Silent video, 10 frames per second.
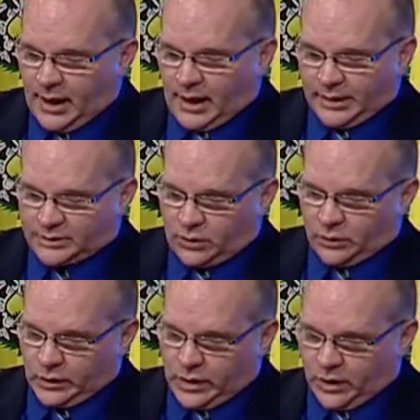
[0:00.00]
I
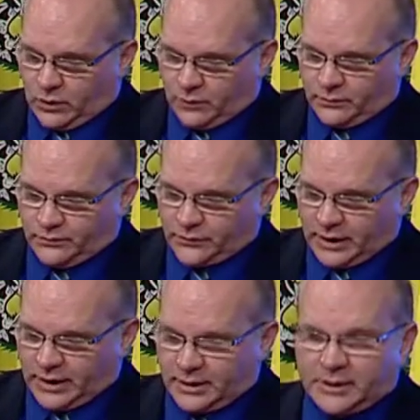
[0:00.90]
don't know,
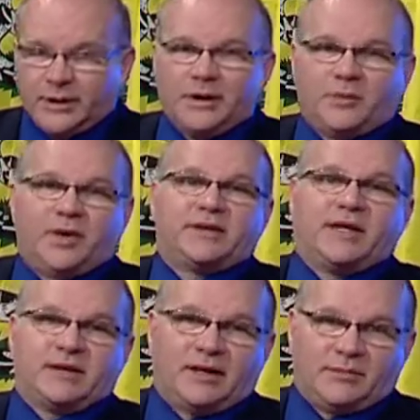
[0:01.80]
but
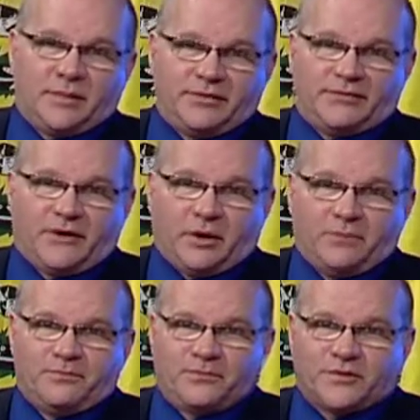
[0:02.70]
they let me
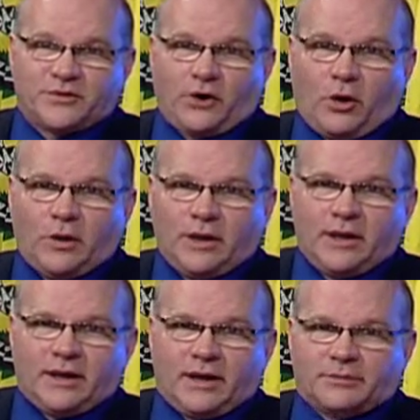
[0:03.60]
film. So
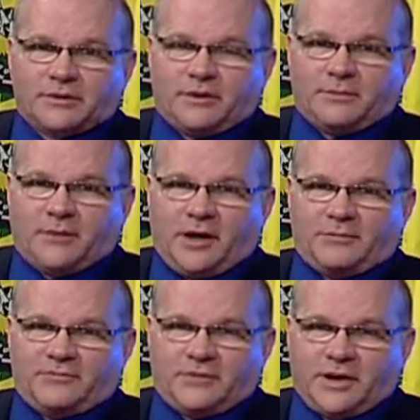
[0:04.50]
that was
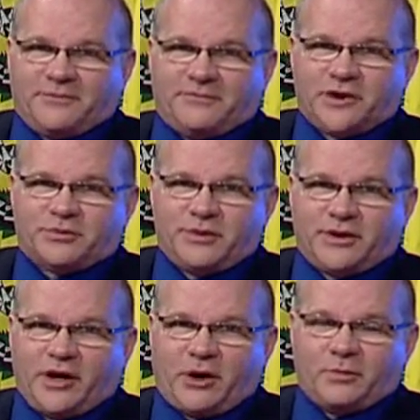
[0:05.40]
a victory
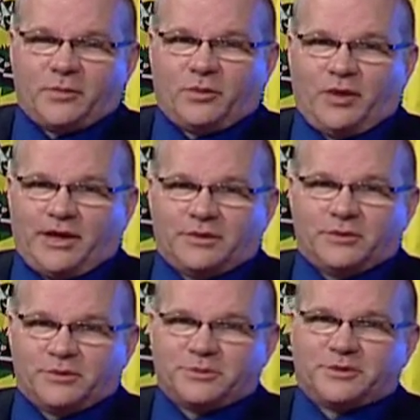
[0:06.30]
there. But what
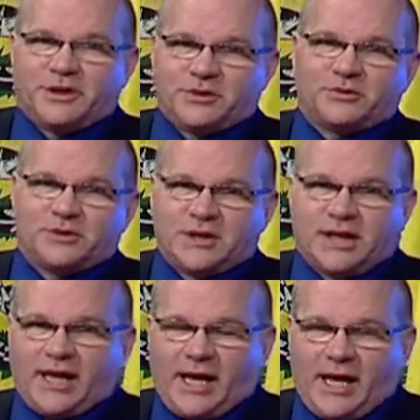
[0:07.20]
was interesting
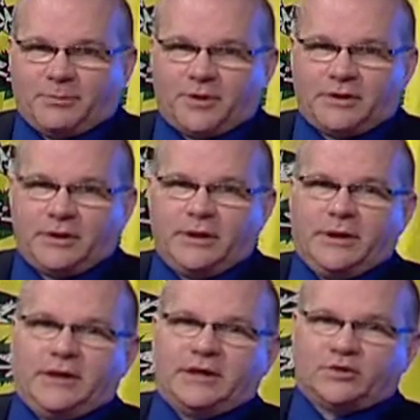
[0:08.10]
that happened
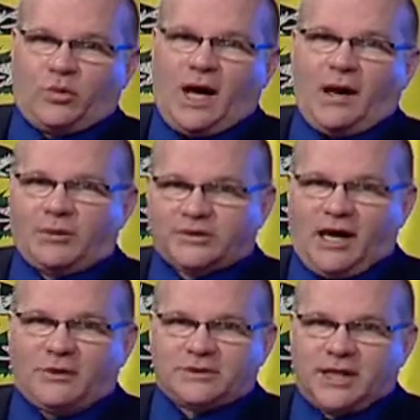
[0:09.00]
is while I was
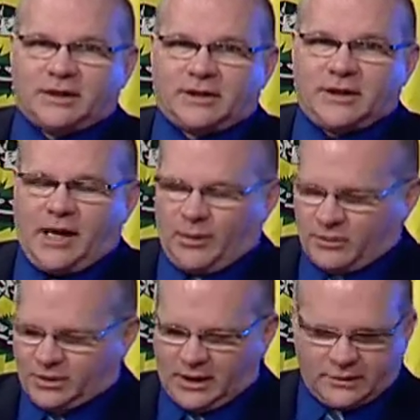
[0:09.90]
out taking the camera
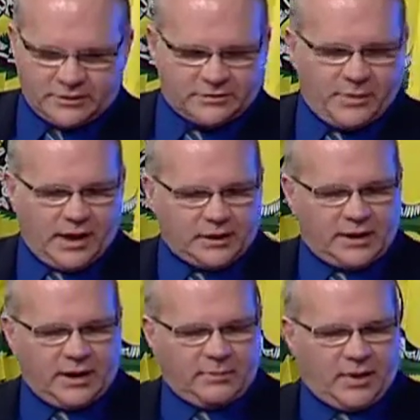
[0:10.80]
down, this man
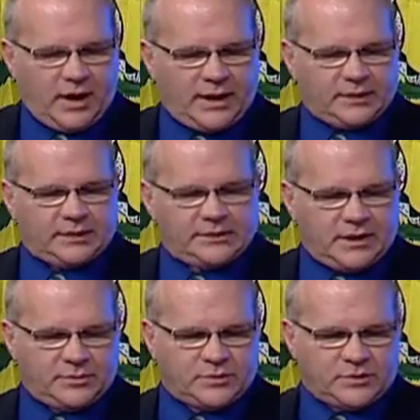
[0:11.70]
came by. His
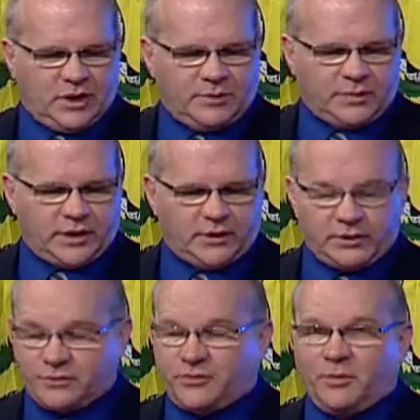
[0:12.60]
name is Tom Linder.
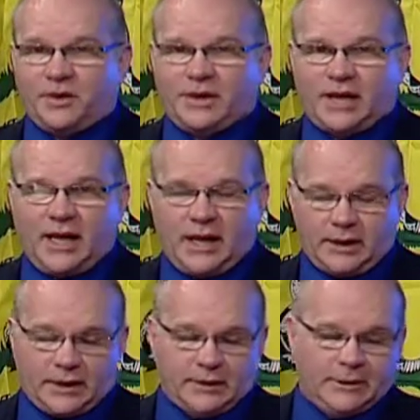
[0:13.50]
He's from
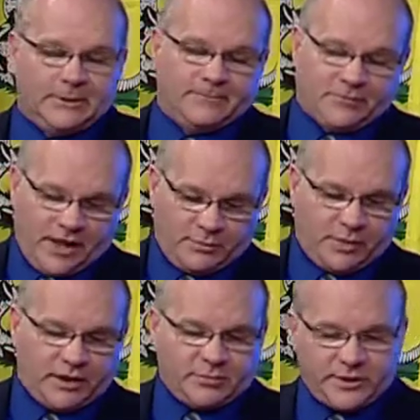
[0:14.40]
Indiana, had
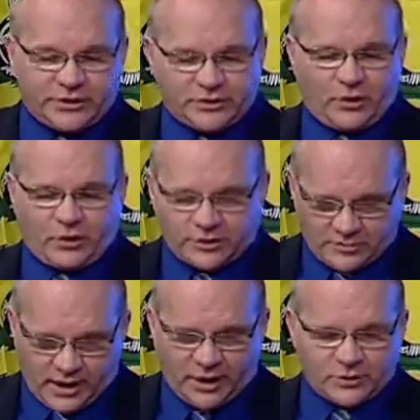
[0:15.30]
been in Minnesota, is
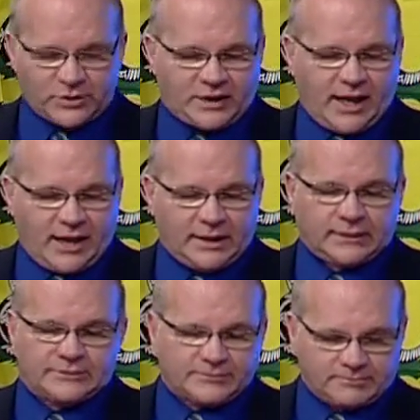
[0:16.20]
my
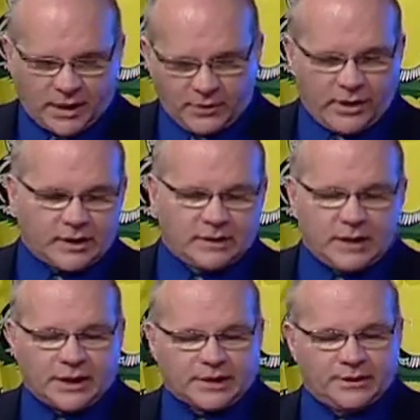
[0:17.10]
understanding, my
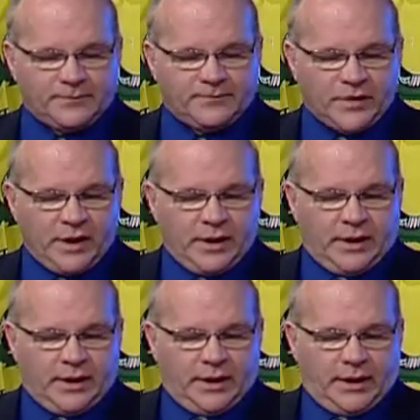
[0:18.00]
recollection,
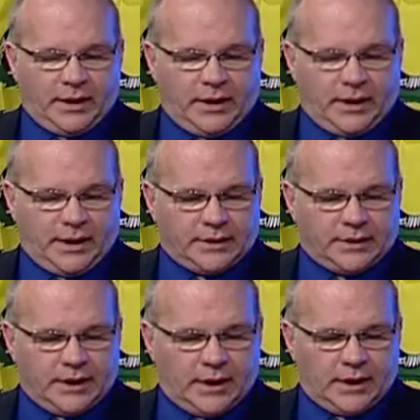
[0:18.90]
and
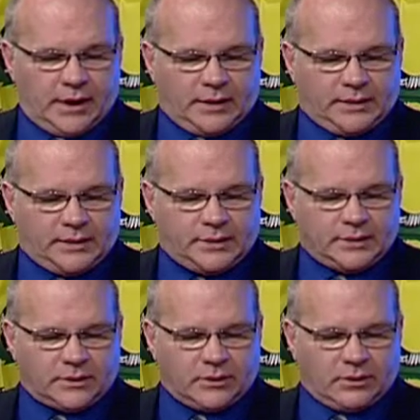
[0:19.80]
or
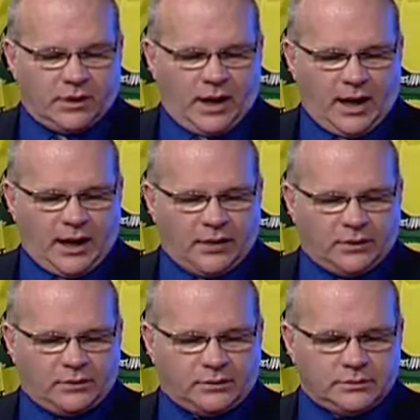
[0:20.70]
Ohio.